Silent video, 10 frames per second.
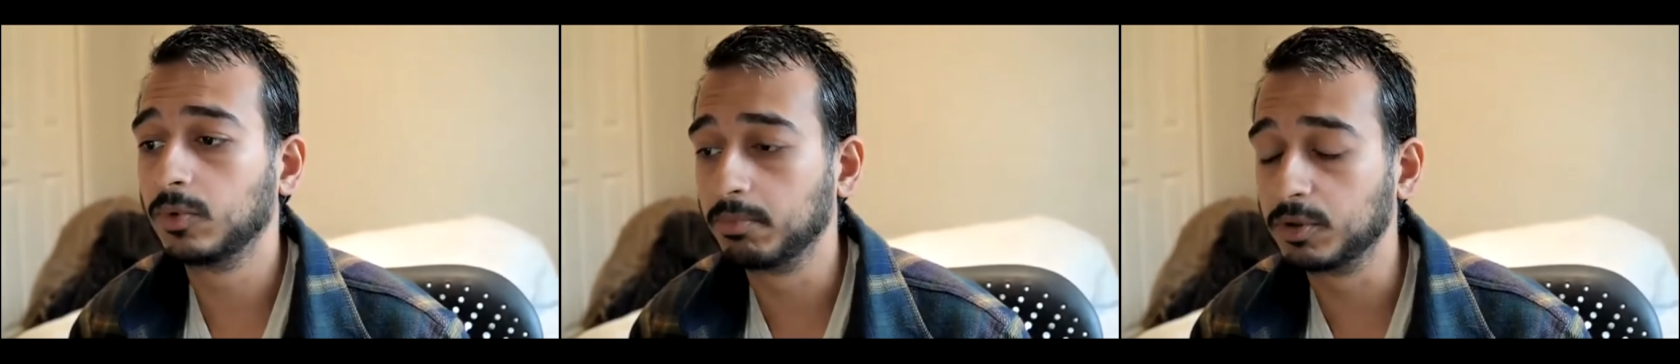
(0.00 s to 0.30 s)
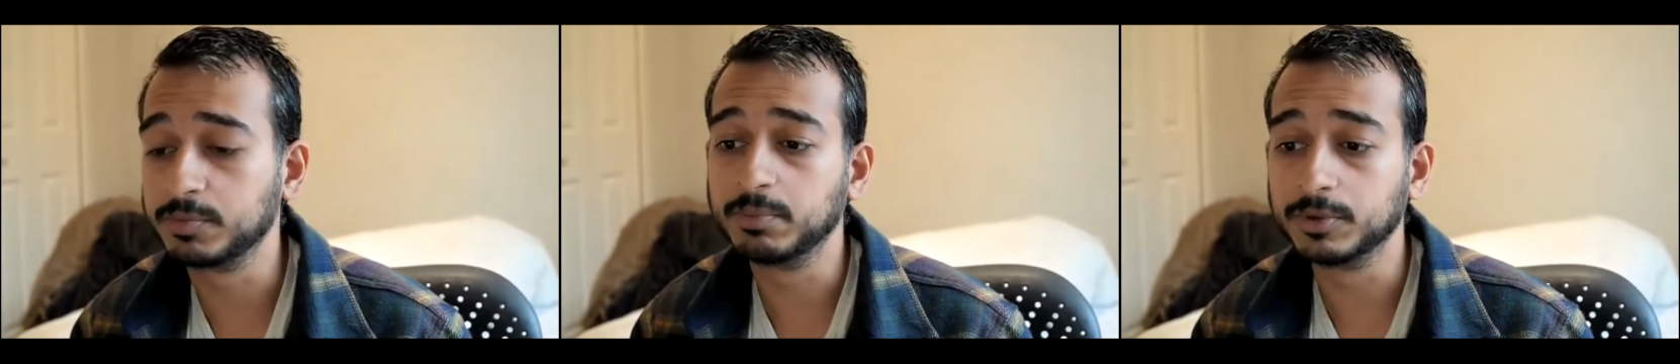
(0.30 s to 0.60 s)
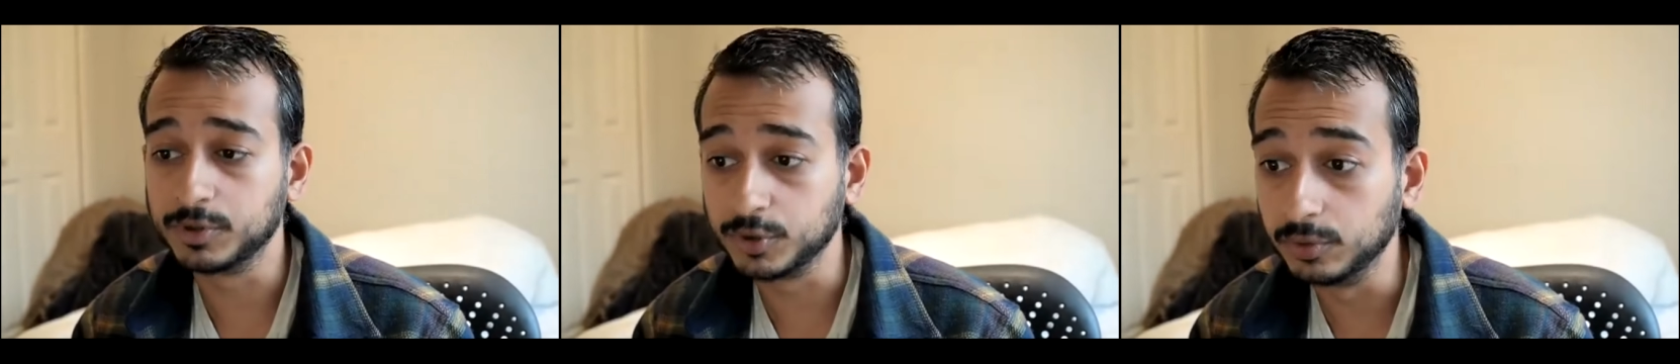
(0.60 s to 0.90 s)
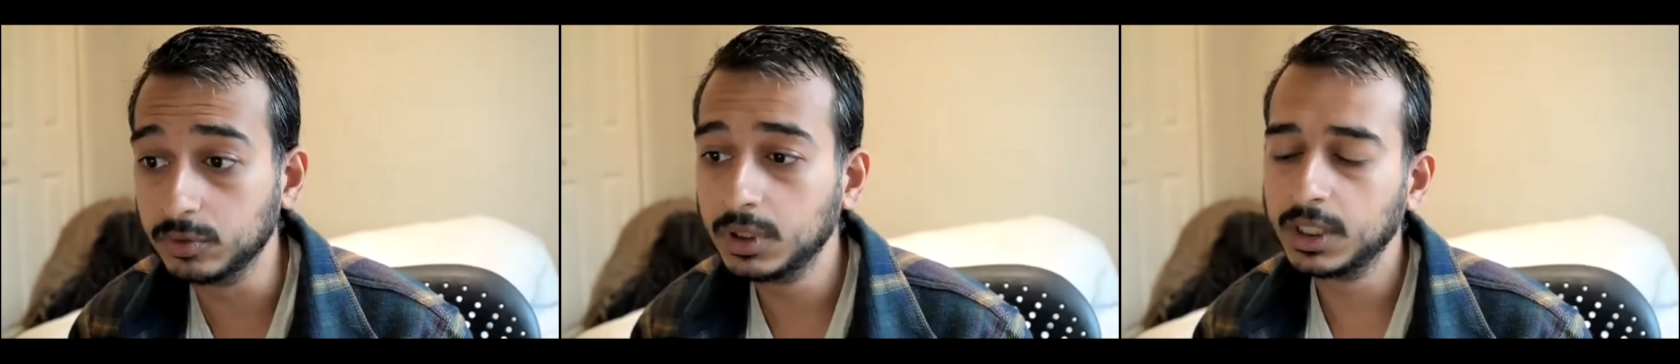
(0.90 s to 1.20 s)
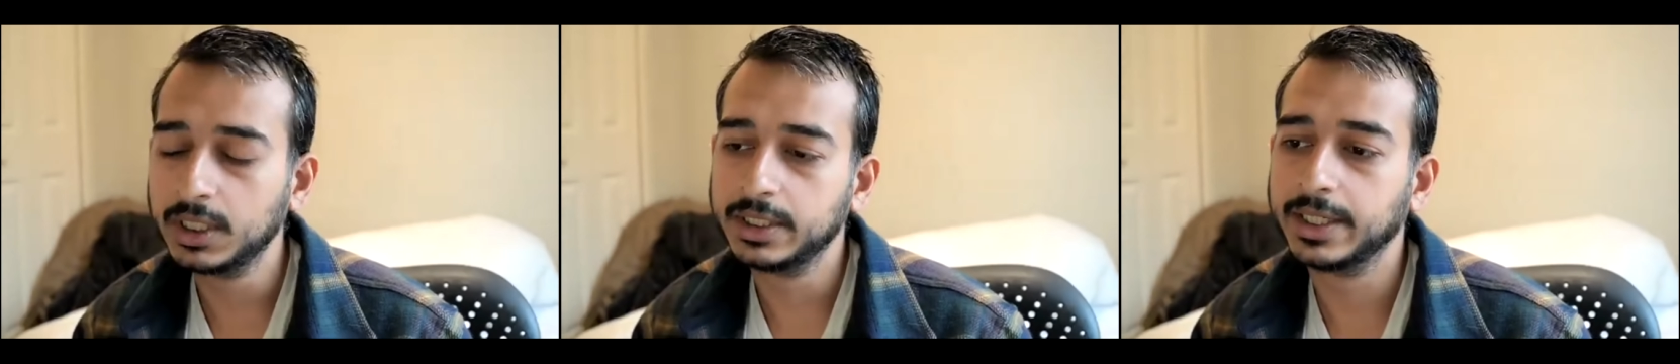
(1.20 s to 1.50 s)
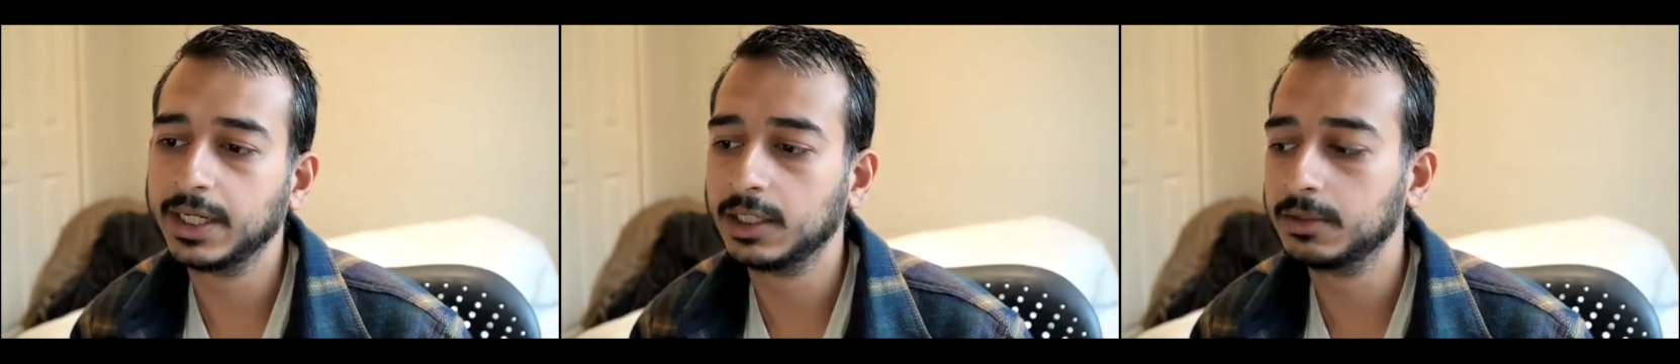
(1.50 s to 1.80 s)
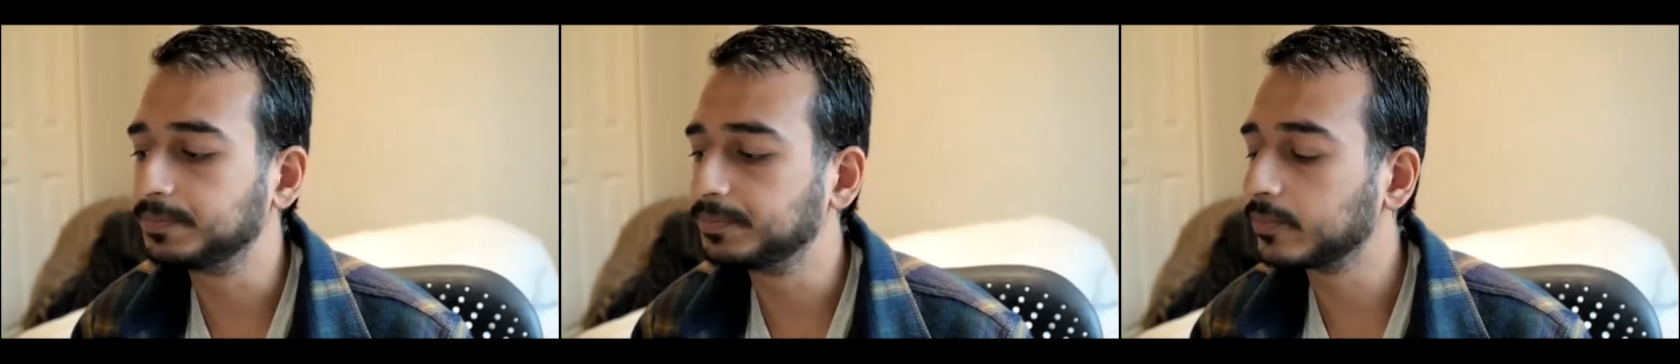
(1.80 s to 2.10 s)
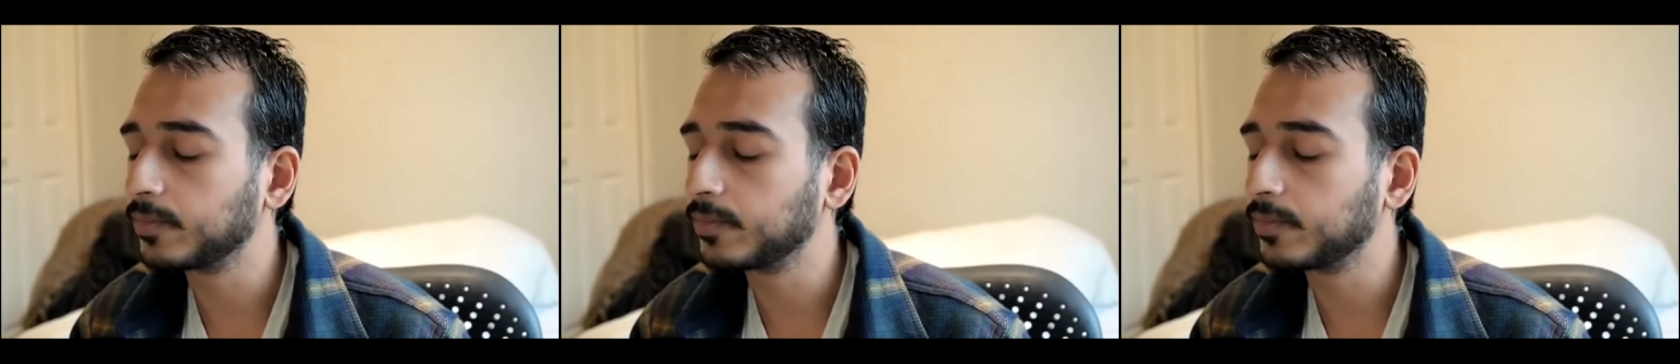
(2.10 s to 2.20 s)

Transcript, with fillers: what most people do. Um,